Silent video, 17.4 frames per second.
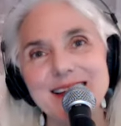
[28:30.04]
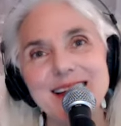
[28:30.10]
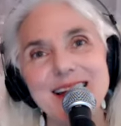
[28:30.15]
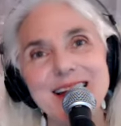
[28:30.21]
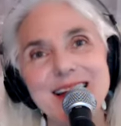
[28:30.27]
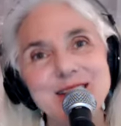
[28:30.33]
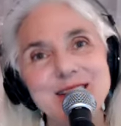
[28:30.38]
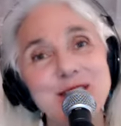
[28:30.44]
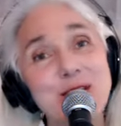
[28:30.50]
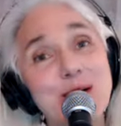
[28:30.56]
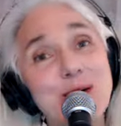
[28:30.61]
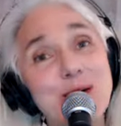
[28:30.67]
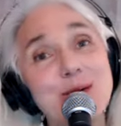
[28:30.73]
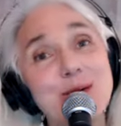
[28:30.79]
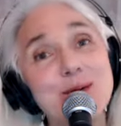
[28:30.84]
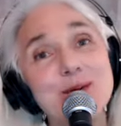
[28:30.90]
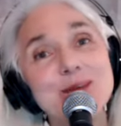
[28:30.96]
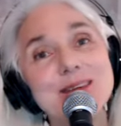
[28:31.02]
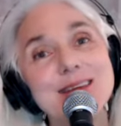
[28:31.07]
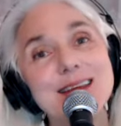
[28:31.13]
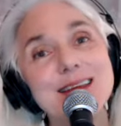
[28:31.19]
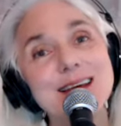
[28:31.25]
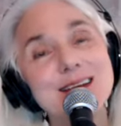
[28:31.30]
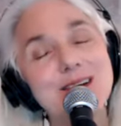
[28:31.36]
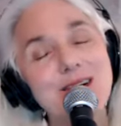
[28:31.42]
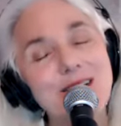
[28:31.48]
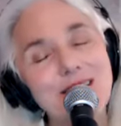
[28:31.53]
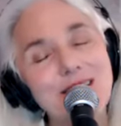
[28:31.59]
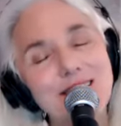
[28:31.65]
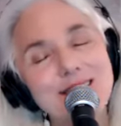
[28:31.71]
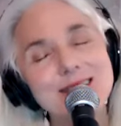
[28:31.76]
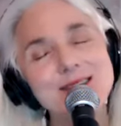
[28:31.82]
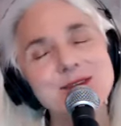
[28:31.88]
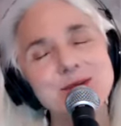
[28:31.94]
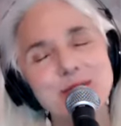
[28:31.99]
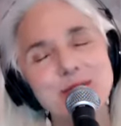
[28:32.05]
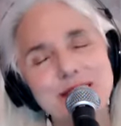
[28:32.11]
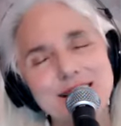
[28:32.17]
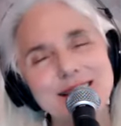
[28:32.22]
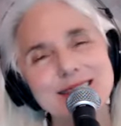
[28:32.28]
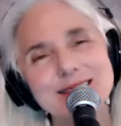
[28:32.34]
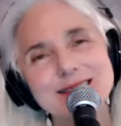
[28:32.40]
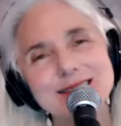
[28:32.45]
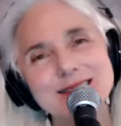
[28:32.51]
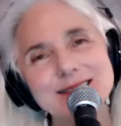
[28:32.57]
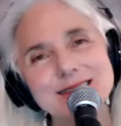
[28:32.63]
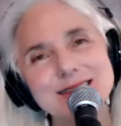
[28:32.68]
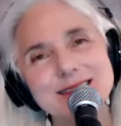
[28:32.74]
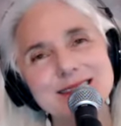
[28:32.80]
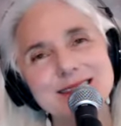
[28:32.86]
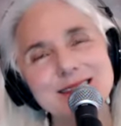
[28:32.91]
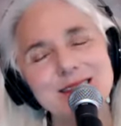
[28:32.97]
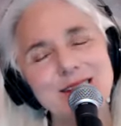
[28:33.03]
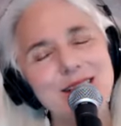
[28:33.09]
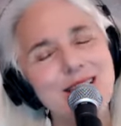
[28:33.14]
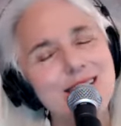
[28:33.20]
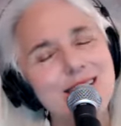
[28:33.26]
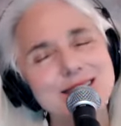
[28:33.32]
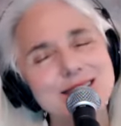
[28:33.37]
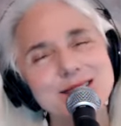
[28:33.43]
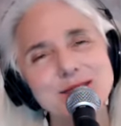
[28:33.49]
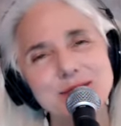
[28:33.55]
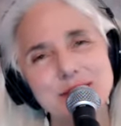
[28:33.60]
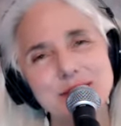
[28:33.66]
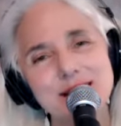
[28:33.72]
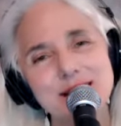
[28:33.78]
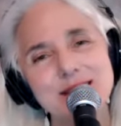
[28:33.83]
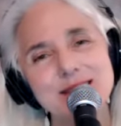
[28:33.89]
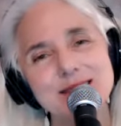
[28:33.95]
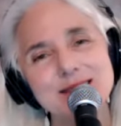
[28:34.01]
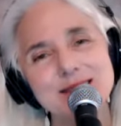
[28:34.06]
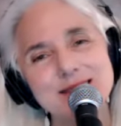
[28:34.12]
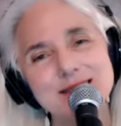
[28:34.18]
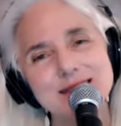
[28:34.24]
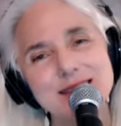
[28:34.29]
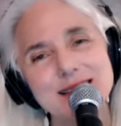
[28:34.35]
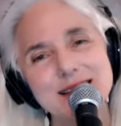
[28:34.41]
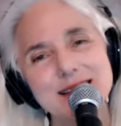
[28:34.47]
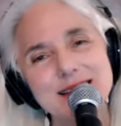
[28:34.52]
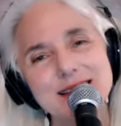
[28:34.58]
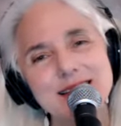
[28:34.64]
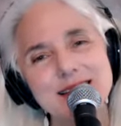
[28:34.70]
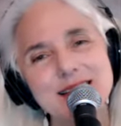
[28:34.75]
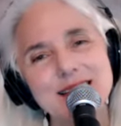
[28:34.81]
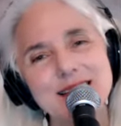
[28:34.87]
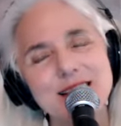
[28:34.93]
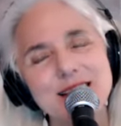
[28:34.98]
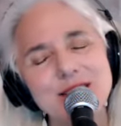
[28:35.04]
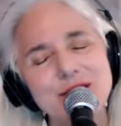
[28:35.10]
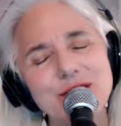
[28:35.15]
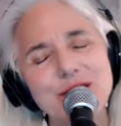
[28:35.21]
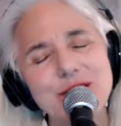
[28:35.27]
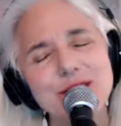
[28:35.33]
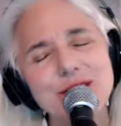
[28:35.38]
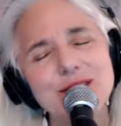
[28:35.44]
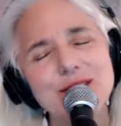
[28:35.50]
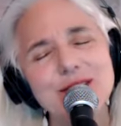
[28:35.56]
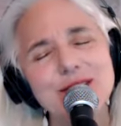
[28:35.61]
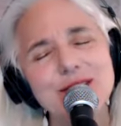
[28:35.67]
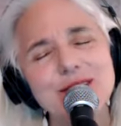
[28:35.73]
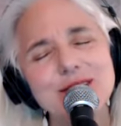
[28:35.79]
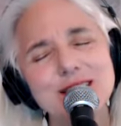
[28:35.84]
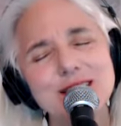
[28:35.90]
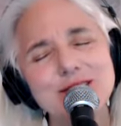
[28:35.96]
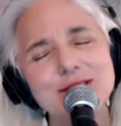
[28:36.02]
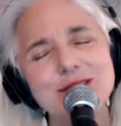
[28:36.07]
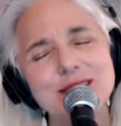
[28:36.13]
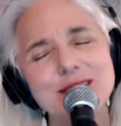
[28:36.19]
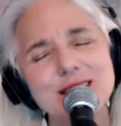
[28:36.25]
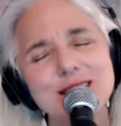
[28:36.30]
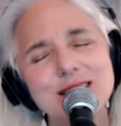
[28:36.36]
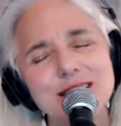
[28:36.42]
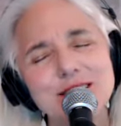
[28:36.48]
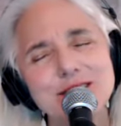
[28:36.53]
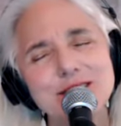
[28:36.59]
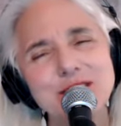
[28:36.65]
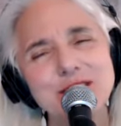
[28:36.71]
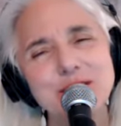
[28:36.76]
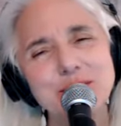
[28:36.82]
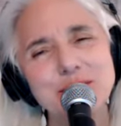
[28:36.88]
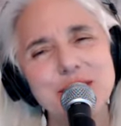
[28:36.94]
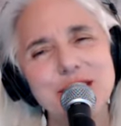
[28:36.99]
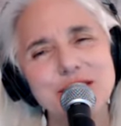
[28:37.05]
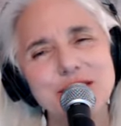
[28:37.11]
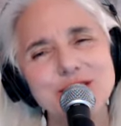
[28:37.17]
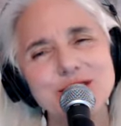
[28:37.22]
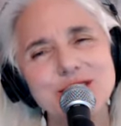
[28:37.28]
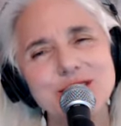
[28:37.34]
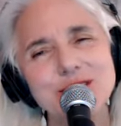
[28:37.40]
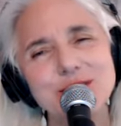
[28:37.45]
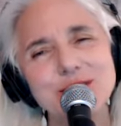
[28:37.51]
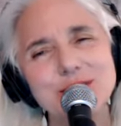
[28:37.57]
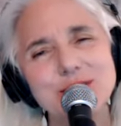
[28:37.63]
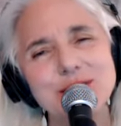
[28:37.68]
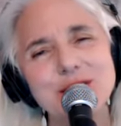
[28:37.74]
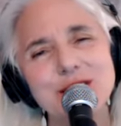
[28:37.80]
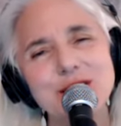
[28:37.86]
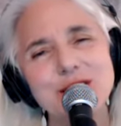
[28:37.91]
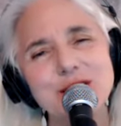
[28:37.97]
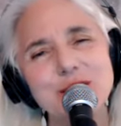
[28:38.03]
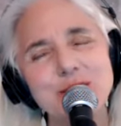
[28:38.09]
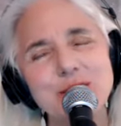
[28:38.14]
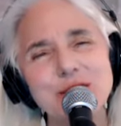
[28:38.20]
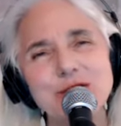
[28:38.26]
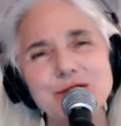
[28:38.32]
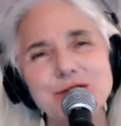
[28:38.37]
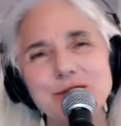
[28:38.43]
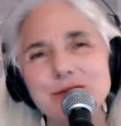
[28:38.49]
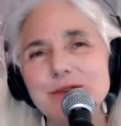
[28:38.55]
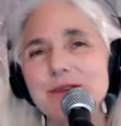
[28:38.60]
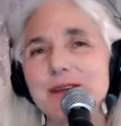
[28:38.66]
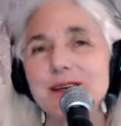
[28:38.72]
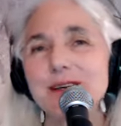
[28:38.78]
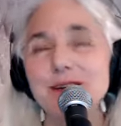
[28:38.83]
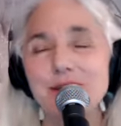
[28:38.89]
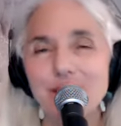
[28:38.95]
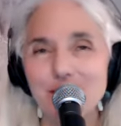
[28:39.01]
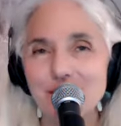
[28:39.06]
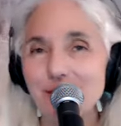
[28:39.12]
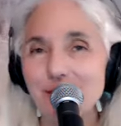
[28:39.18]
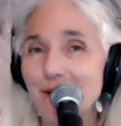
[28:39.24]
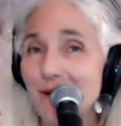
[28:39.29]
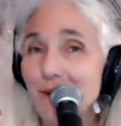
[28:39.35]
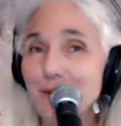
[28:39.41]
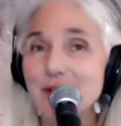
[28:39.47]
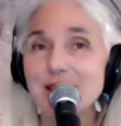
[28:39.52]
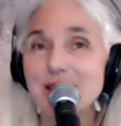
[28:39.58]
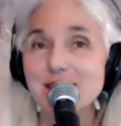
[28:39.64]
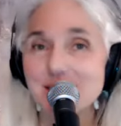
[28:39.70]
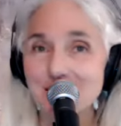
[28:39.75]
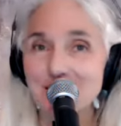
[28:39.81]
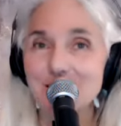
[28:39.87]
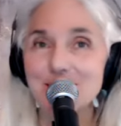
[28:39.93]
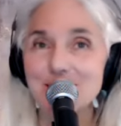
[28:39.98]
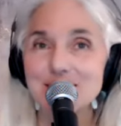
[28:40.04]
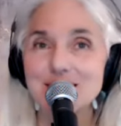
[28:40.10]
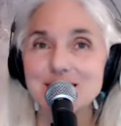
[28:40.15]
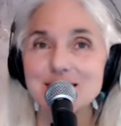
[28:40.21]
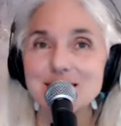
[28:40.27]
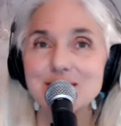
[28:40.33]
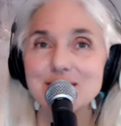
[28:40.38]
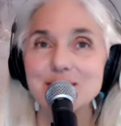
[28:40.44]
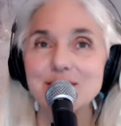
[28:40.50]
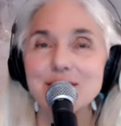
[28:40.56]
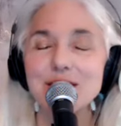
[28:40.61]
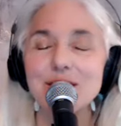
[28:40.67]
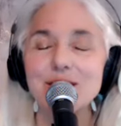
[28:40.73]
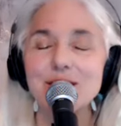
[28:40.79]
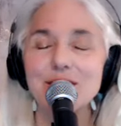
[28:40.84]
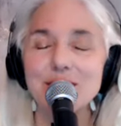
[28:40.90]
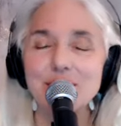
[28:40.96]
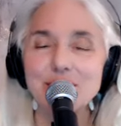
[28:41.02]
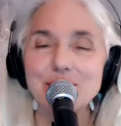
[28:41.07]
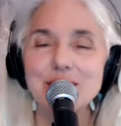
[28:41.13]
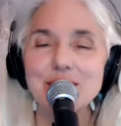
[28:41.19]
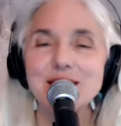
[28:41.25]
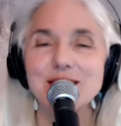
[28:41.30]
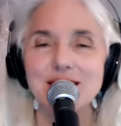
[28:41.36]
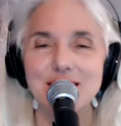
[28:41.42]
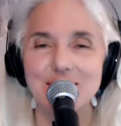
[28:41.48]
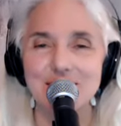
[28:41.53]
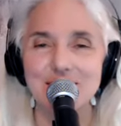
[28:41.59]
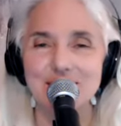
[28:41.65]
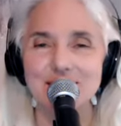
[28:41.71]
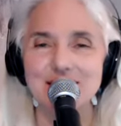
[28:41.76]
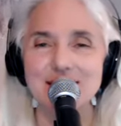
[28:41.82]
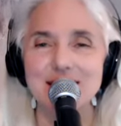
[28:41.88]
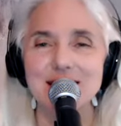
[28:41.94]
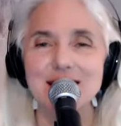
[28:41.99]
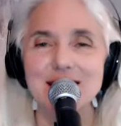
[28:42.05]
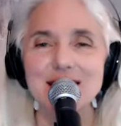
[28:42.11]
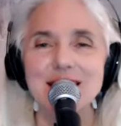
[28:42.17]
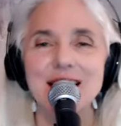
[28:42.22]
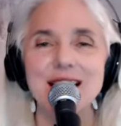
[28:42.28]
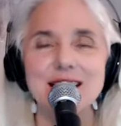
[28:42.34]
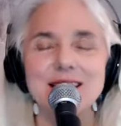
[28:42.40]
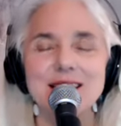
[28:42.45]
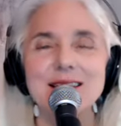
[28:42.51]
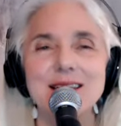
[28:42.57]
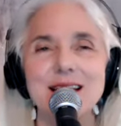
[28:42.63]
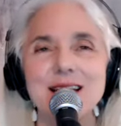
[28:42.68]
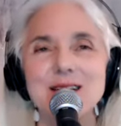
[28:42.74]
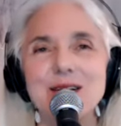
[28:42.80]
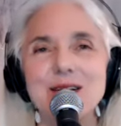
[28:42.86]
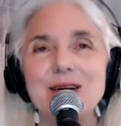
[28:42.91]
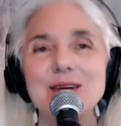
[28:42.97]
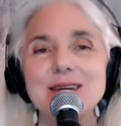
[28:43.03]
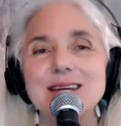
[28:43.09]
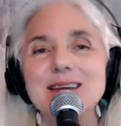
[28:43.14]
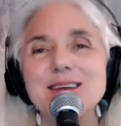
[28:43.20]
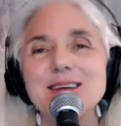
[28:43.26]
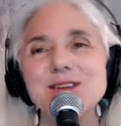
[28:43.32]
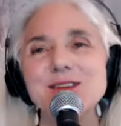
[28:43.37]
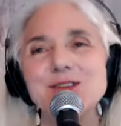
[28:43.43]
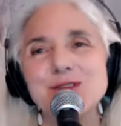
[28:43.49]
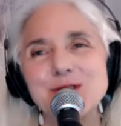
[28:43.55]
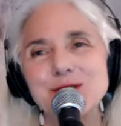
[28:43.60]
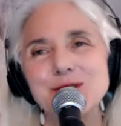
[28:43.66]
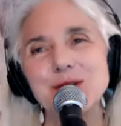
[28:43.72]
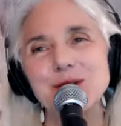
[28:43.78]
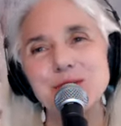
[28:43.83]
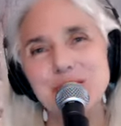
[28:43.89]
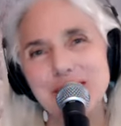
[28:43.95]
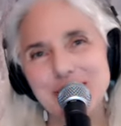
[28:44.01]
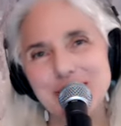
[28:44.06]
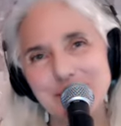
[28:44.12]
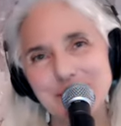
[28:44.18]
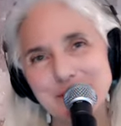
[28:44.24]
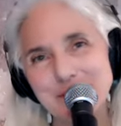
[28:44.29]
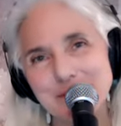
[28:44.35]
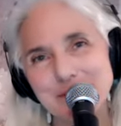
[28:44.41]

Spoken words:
And know that all is well. All is well." In her infinite love and compassion, we truly are always held. We are always held. And in that, all is truly well.